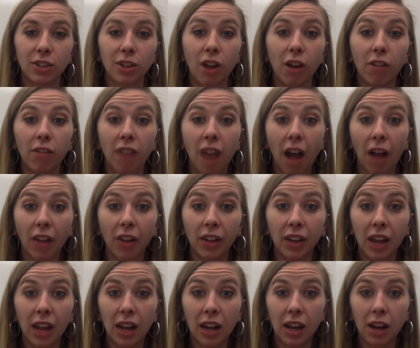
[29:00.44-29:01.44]
not
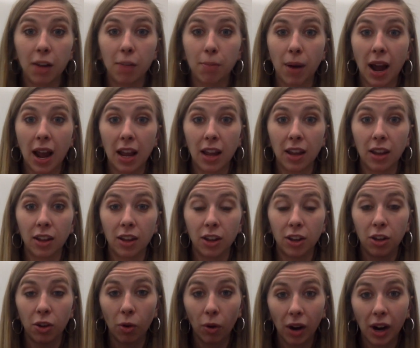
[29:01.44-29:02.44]
validated by
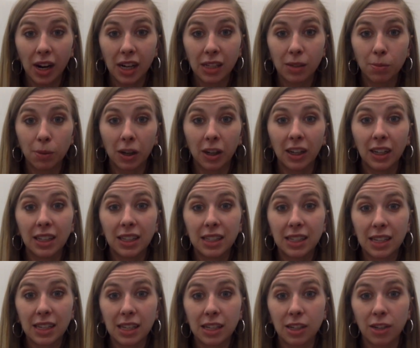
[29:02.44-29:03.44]
your
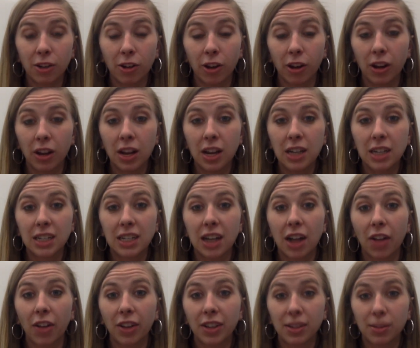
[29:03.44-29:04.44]
experiences to
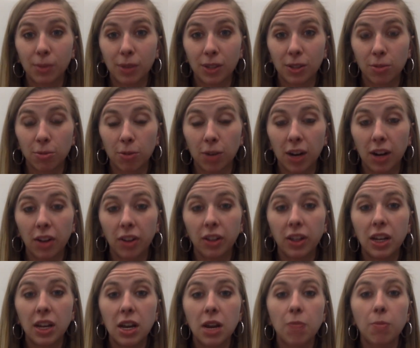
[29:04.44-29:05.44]
tell us what's real,
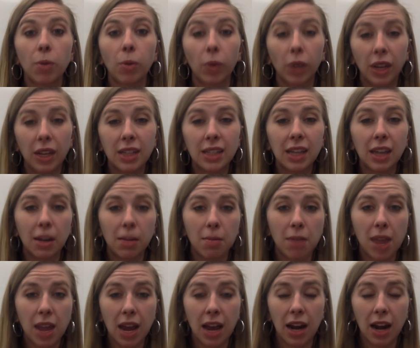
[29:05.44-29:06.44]
but he's going to
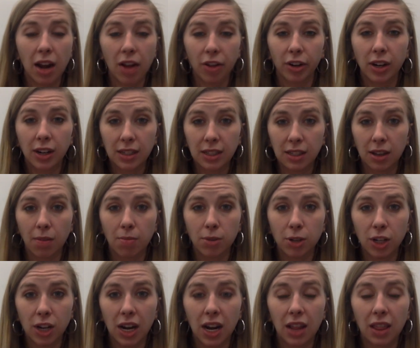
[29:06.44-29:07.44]
make another
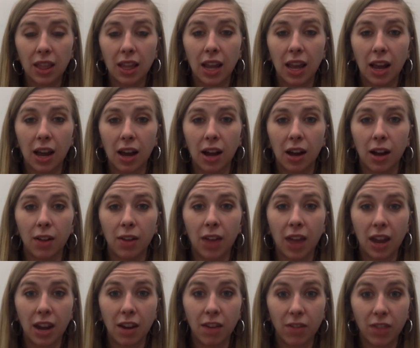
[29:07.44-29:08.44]
assumption at the
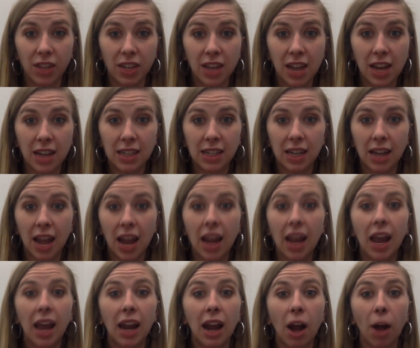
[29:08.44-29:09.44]
end of the day
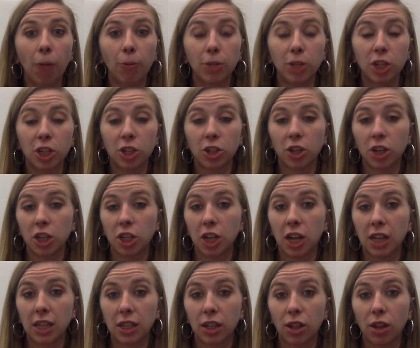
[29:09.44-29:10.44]
today and help Ginger
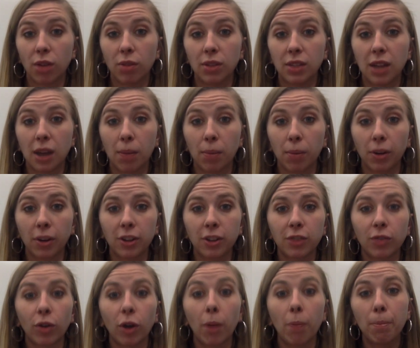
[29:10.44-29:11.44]
adjust those numbers
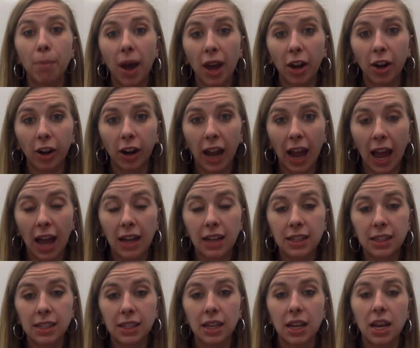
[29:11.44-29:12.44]
for a better
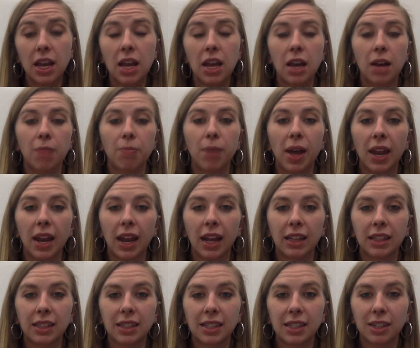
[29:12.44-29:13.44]
guess, but
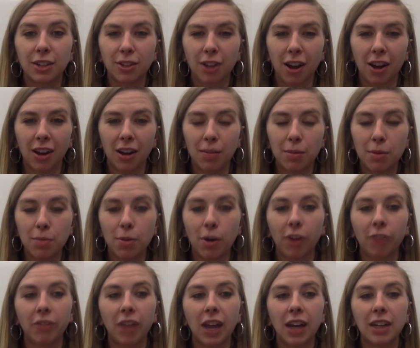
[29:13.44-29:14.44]
it's still not going to be
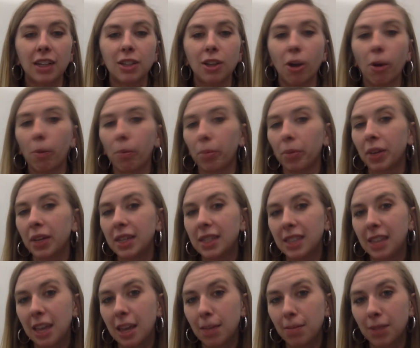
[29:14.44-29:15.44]
perfect. So please
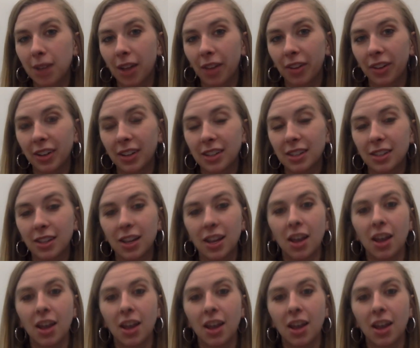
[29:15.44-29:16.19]
keep telling us